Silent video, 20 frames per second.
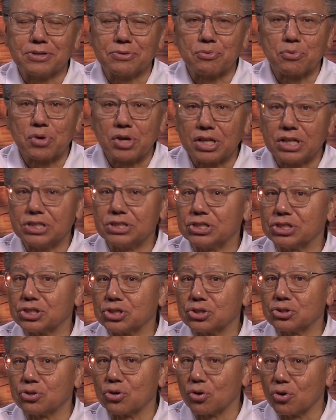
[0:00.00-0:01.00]
and really
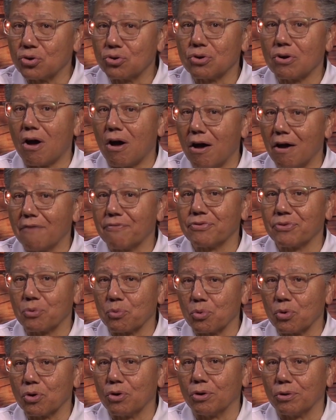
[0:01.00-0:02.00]
just turn off the
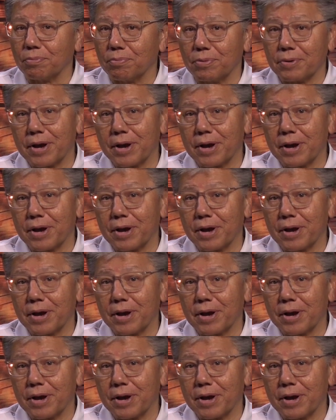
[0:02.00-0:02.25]
world.